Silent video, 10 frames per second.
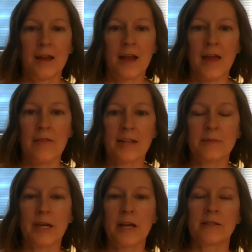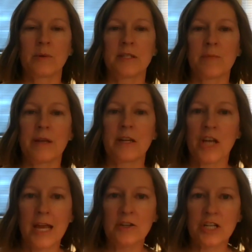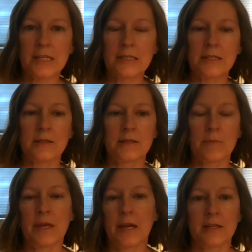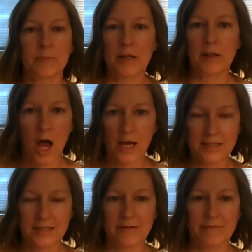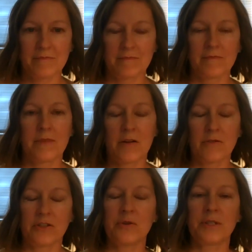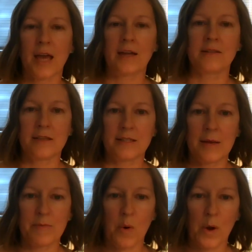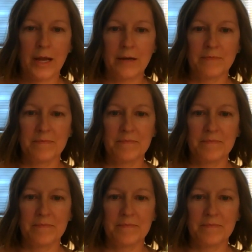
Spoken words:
And that's because when something changes, something has been lost. They're two sides of the same coin.